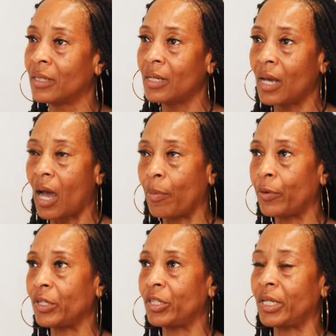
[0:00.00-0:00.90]
Mm-hmm. I
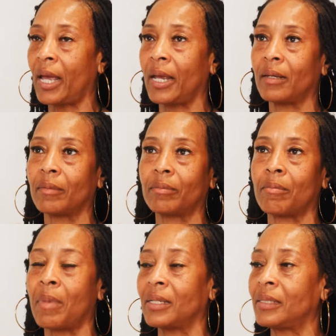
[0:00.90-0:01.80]
appreciate
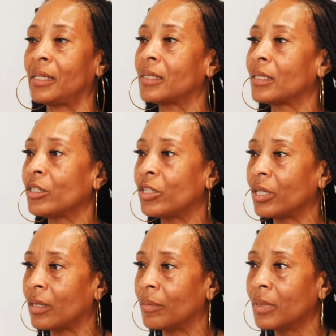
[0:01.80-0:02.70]
my
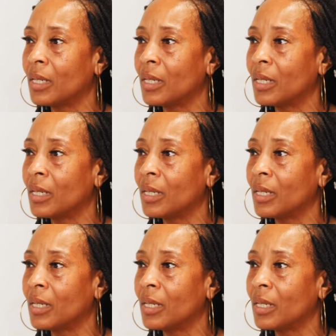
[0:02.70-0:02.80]
citizenship.